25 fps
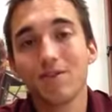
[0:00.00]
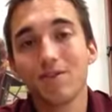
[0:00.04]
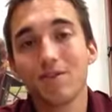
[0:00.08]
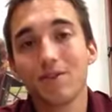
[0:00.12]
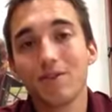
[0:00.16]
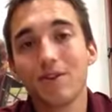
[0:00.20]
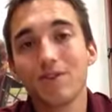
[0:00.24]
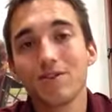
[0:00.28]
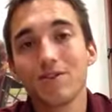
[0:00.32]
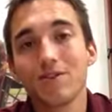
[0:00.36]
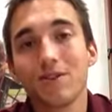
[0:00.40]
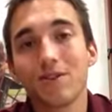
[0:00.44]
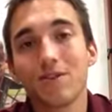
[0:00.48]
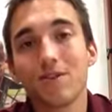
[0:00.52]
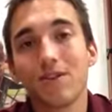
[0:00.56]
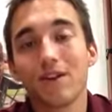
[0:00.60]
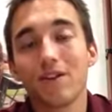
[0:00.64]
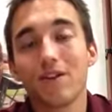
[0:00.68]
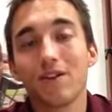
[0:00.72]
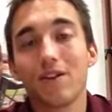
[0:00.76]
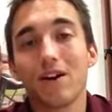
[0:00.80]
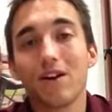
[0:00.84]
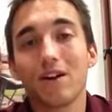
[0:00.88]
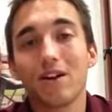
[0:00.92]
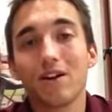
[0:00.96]
please know that a
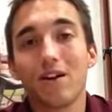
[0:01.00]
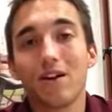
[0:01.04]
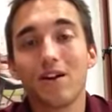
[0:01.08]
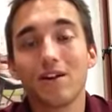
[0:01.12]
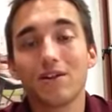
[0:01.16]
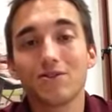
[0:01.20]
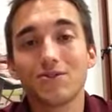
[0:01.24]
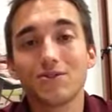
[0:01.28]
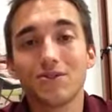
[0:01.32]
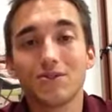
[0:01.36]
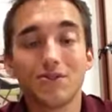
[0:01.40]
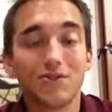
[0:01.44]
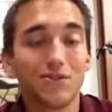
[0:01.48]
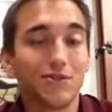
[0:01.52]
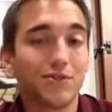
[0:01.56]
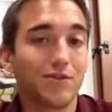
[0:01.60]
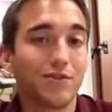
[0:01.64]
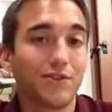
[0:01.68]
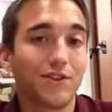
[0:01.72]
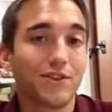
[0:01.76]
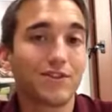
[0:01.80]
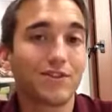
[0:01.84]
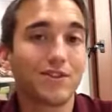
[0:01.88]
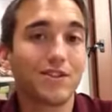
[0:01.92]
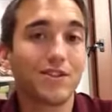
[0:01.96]
lot of colleges and
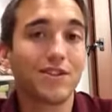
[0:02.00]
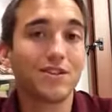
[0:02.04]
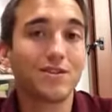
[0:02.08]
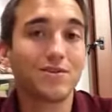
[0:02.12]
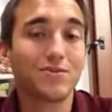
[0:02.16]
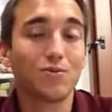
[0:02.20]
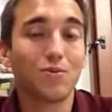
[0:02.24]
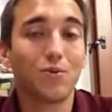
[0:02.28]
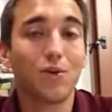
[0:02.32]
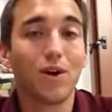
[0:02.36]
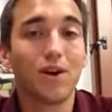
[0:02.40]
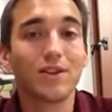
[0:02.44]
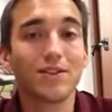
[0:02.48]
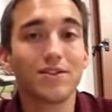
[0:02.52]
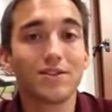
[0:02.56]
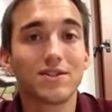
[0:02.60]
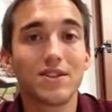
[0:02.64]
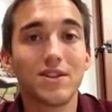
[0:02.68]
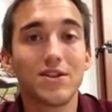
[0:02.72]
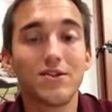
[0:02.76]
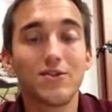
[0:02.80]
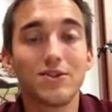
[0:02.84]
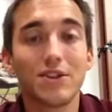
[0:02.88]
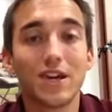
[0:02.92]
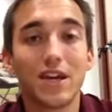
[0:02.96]
universities want to
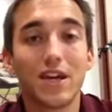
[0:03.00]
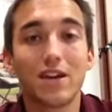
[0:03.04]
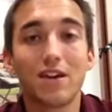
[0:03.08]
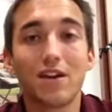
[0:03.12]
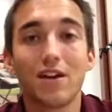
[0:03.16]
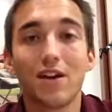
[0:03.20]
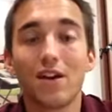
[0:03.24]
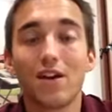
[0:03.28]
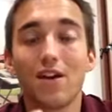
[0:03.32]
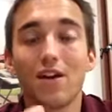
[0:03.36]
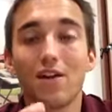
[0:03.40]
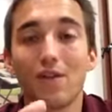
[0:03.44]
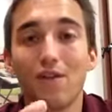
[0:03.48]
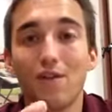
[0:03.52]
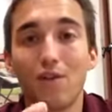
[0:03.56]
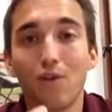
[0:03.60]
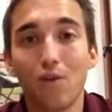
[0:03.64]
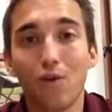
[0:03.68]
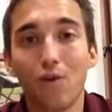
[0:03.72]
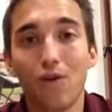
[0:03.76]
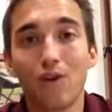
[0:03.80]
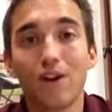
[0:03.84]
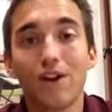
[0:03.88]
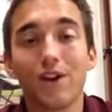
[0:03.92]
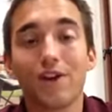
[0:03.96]
see you take
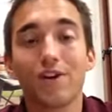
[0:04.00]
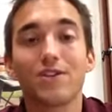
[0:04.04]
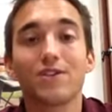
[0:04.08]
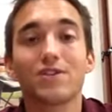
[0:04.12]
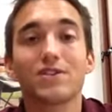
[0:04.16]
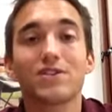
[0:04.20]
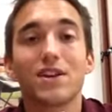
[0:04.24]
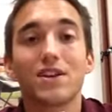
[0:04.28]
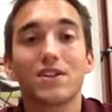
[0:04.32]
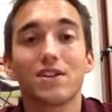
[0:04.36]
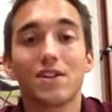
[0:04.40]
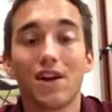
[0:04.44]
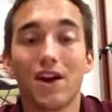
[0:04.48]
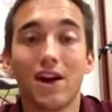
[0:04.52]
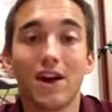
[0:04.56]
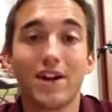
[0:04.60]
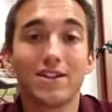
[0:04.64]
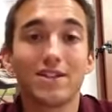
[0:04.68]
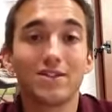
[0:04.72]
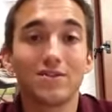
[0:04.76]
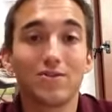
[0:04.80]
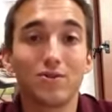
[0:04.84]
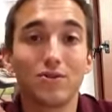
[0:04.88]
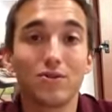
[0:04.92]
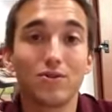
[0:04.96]
4 years at the high
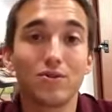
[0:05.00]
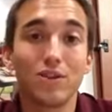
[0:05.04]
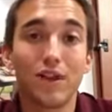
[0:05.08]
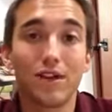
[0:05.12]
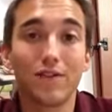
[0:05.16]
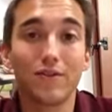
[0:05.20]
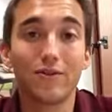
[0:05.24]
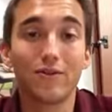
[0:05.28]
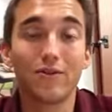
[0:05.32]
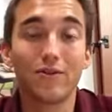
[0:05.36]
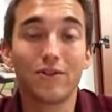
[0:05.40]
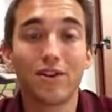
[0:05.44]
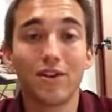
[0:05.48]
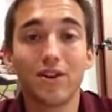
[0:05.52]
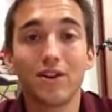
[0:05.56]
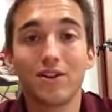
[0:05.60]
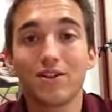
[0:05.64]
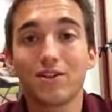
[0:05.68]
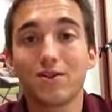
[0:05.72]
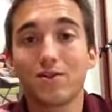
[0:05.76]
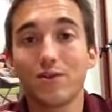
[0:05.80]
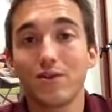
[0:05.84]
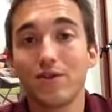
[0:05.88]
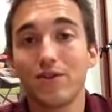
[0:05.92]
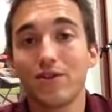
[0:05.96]
school level.
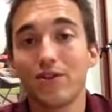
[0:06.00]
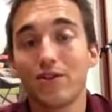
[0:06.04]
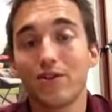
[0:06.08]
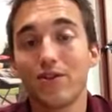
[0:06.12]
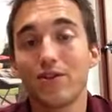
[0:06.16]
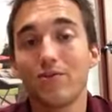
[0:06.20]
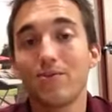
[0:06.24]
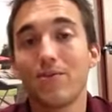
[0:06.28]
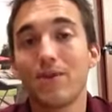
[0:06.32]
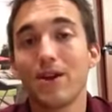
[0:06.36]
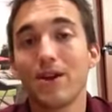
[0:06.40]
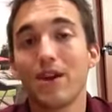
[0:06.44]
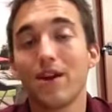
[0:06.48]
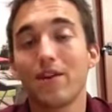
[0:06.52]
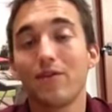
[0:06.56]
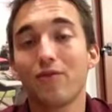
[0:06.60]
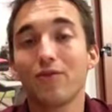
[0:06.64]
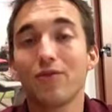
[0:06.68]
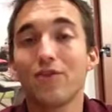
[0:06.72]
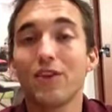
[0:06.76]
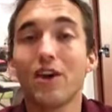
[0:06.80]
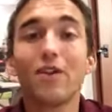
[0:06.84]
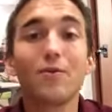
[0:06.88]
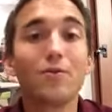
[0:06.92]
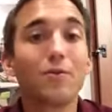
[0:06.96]
So even though you may
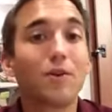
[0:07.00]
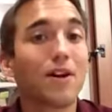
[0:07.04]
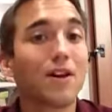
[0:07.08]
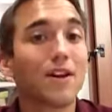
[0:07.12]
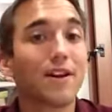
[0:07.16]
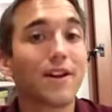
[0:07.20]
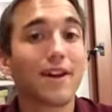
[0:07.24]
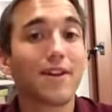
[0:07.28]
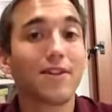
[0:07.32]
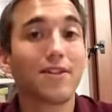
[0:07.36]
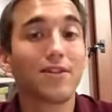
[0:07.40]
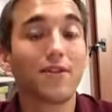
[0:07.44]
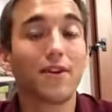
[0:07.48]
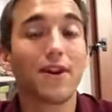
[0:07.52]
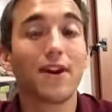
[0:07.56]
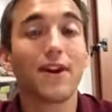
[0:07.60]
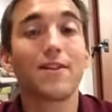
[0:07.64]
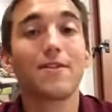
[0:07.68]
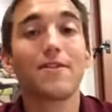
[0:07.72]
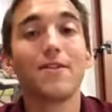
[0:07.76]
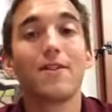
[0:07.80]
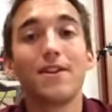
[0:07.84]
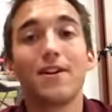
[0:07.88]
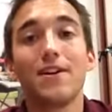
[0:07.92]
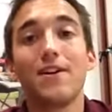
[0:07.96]
have done one in 8th
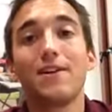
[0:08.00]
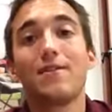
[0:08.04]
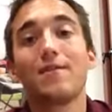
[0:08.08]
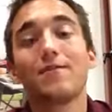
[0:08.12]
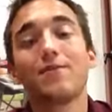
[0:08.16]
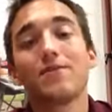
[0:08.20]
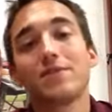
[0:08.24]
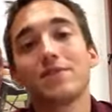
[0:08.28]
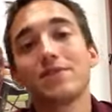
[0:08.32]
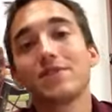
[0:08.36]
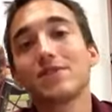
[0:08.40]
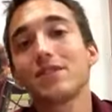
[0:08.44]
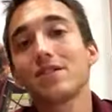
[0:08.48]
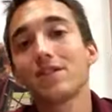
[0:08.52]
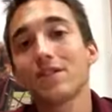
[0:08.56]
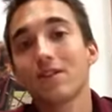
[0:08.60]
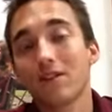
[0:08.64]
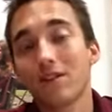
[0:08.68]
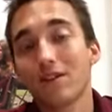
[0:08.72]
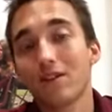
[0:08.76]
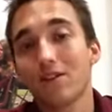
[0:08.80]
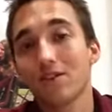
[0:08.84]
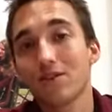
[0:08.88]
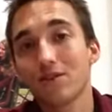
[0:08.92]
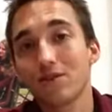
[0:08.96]
grade, it's still
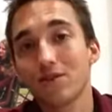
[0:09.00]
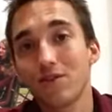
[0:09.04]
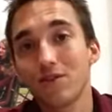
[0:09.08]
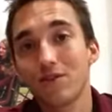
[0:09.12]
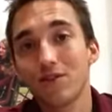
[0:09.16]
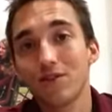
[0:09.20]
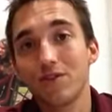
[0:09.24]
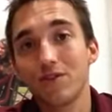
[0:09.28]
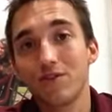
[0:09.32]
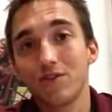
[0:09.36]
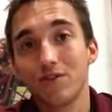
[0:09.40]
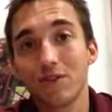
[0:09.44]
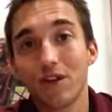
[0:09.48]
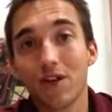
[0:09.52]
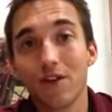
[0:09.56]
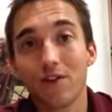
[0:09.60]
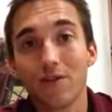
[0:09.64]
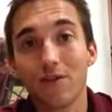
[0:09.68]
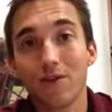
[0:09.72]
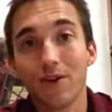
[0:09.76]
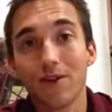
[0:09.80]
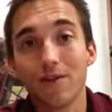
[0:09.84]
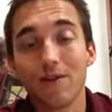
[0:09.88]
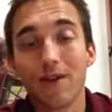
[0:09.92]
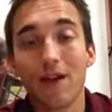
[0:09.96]
encouraged for you to do another
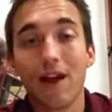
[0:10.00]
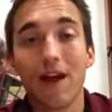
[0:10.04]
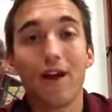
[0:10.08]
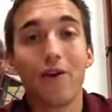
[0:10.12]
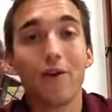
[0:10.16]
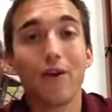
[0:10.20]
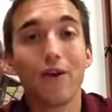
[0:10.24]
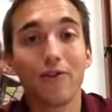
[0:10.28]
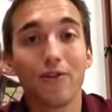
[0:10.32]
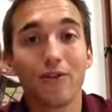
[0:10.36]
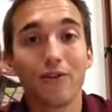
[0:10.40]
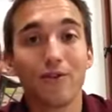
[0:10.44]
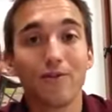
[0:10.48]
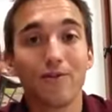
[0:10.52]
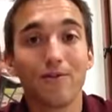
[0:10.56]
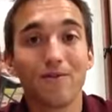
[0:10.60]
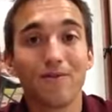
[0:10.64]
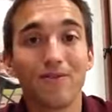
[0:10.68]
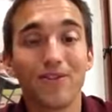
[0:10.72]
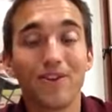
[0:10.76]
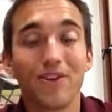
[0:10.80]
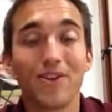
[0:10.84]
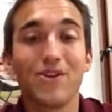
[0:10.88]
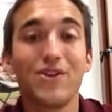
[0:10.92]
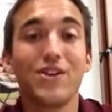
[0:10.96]
one. However,
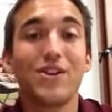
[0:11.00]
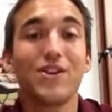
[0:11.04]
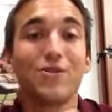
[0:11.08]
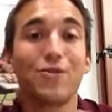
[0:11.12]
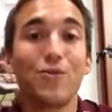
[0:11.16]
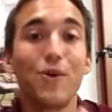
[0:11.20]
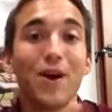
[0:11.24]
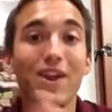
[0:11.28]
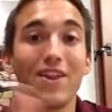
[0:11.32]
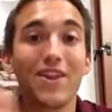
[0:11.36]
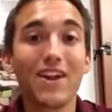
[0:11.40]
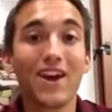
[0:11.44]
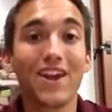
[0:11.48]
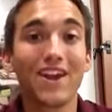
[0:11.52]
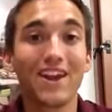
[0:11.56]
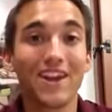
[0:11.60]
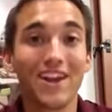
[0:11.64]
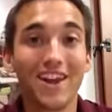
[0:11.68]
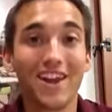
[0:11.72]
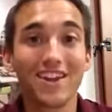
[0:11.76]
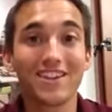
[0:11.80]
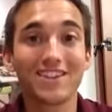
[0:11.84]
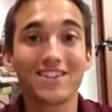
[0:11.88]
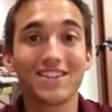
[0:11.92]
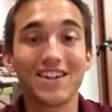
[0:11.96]
you need to weigh that
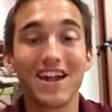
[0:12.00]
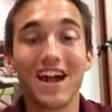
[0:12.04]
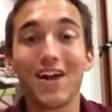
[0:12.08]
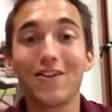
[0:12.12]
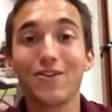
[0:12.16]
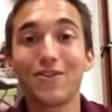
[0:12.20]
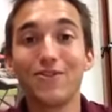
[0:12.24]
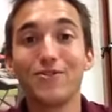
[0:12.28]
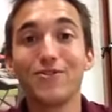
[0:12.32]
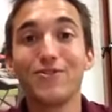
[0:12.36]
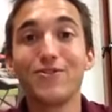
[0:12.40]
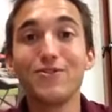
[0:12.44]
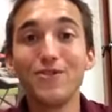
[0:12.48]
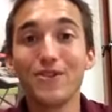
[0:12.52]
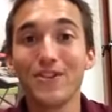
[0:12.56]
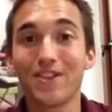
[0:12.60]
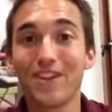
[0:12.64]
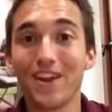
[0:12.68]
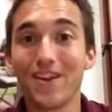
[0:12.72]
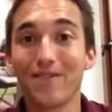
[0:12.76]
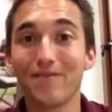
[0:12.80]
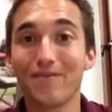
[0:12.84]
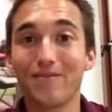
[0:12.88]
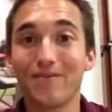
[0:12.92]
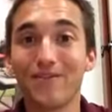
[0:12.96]
against how you do in
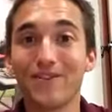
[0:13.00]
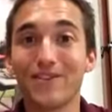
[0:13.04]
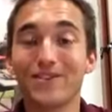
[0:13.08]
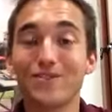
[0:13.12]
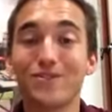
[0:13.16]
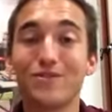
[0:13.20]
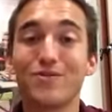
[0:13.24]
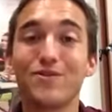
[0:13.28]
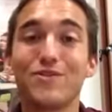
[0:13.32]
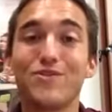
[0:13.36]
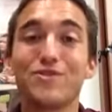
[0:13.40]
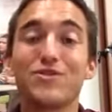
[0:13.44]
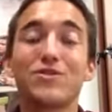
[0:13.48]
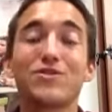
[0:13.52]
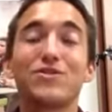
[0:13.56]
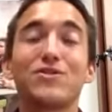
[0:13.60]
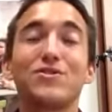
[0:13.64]
them. So if you